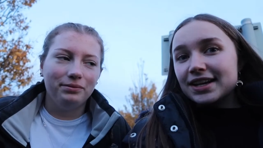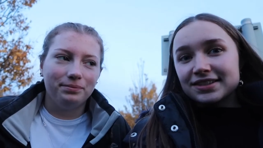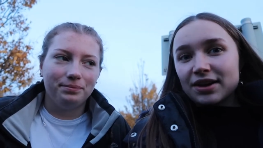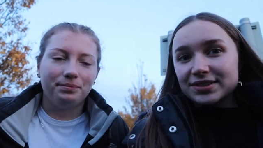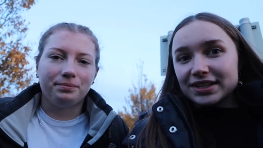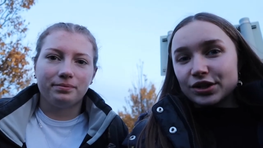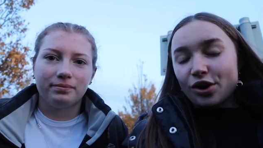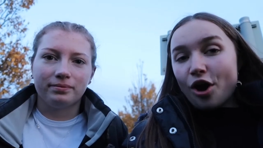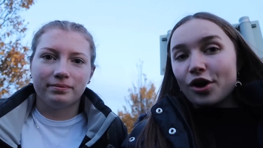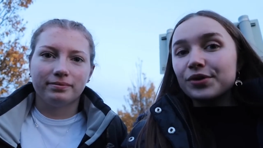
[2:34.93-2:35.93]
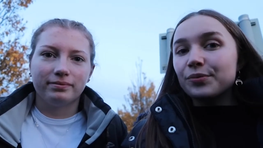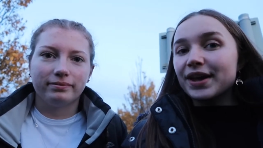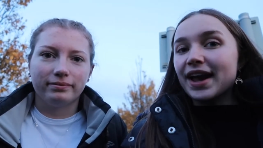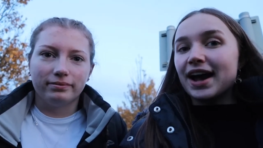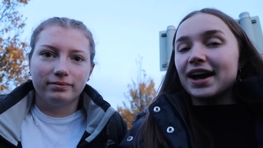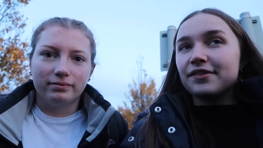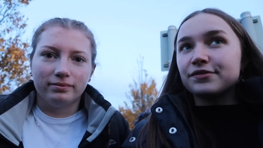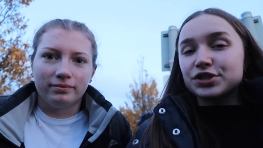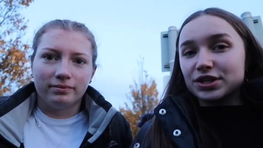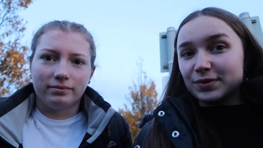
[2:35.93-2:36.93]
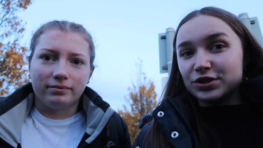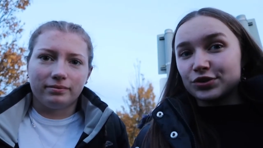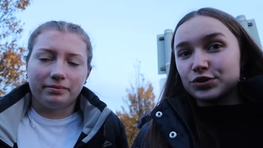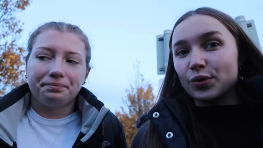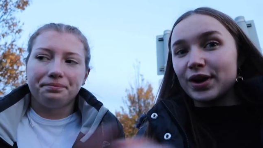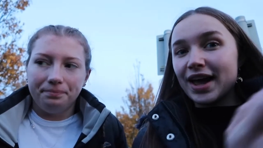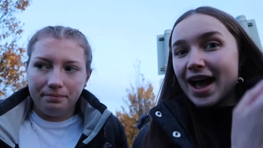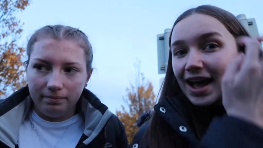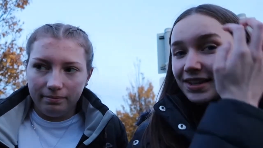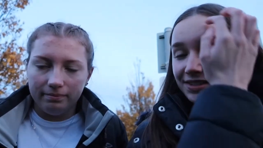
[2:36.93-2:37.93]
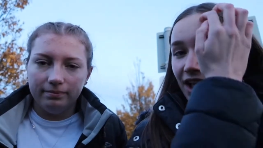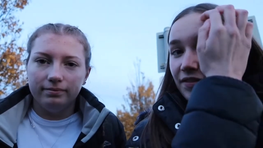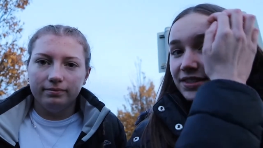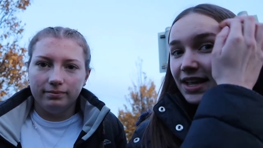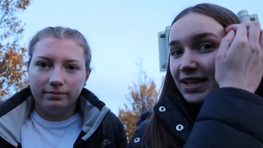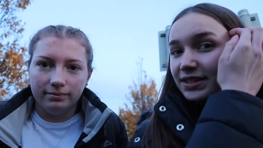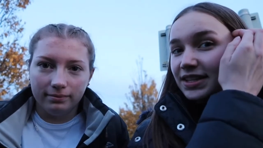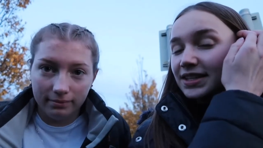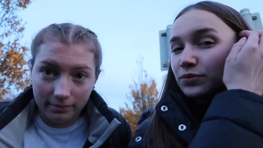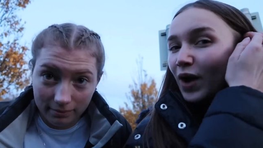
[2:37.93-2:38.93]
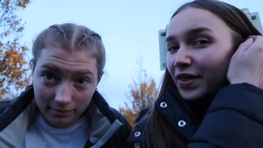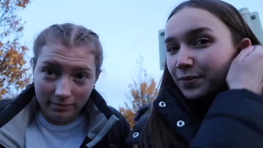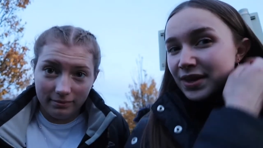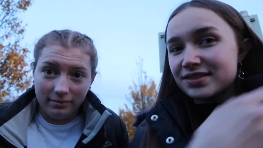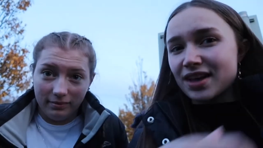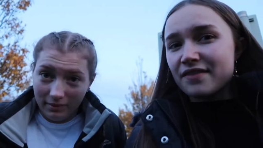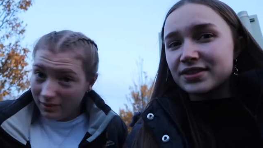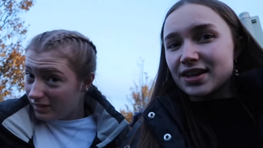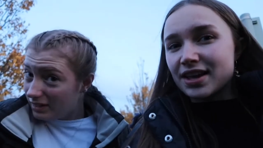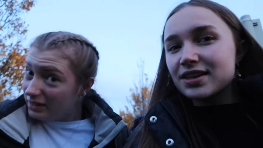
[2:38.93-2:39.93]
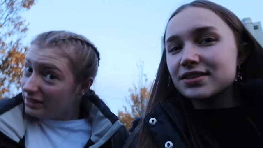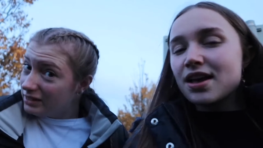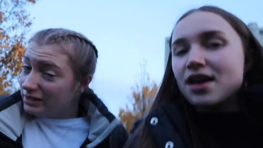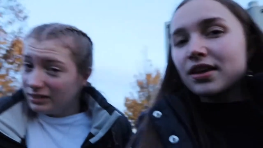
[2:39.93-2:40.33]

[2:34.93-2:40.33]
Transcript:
Speaker 1: It's now 6 o'clock. We have just been to the toilet at services. This is Weatherby services.